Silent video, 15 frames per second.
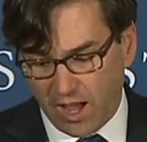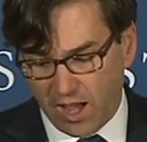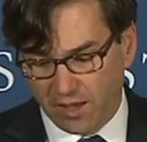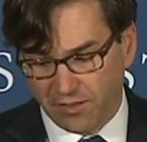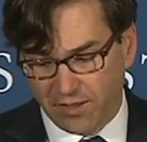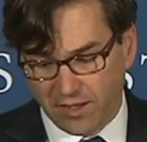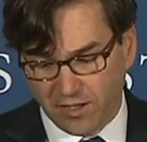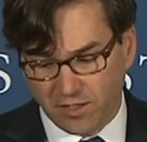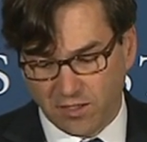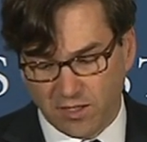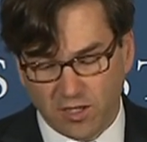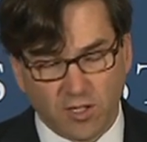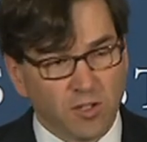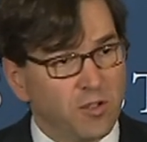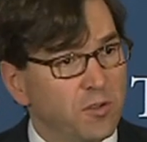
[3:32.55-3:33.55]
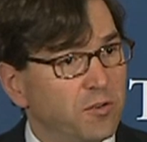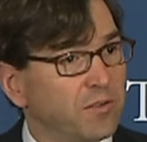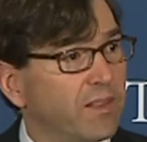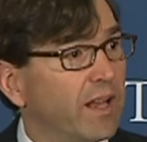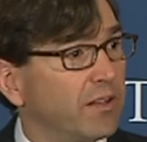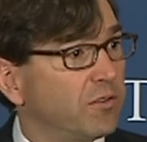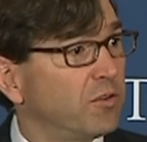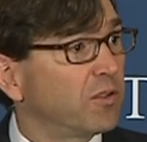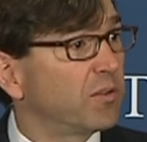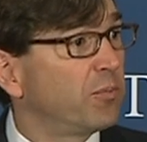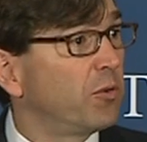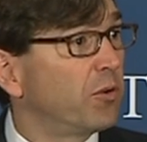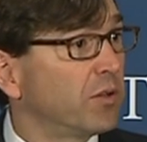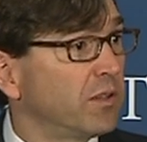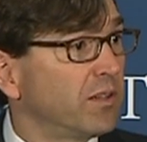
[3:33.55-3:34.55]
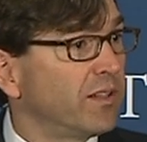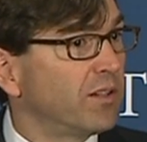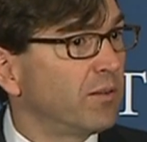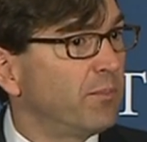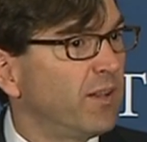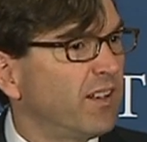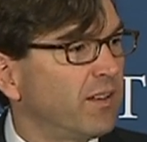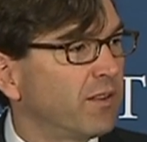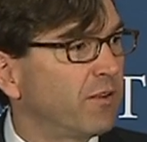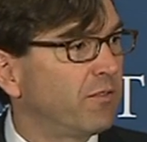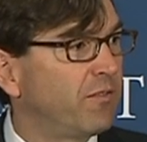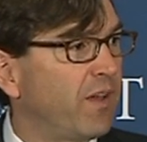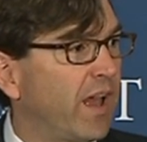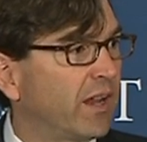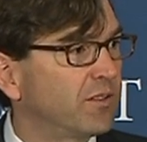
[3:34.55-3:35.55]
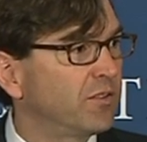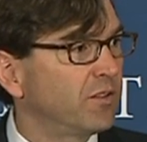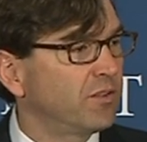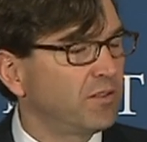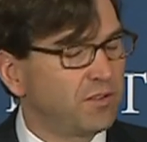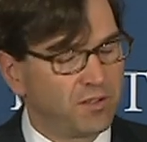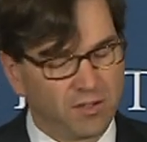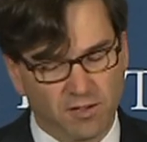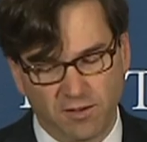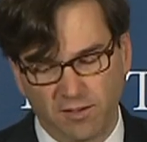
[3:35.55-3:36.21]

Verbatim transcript: I'll then use that to explore a little bit the factors